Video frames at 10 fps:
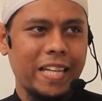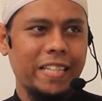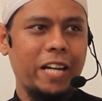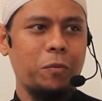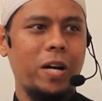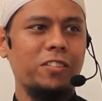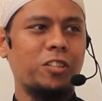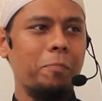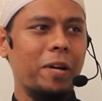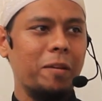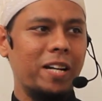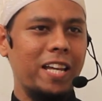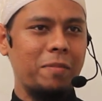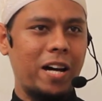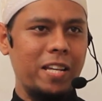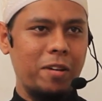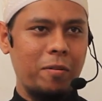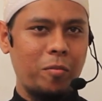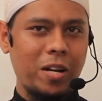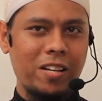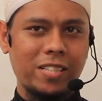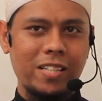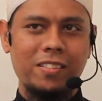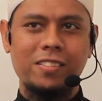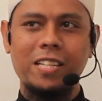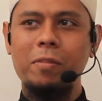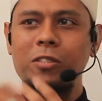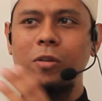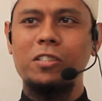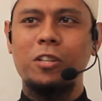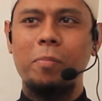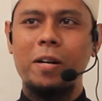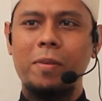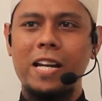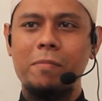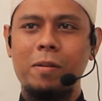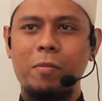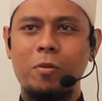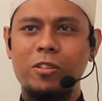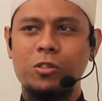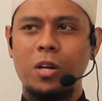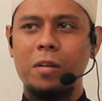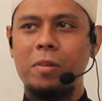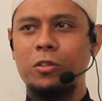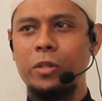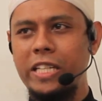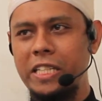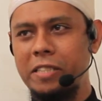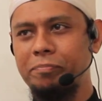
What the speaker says: That what is compiled by Al-Imam Abul Hasan is the same as what is compiled by Al-Imam Abu Mansur al-Maturidi.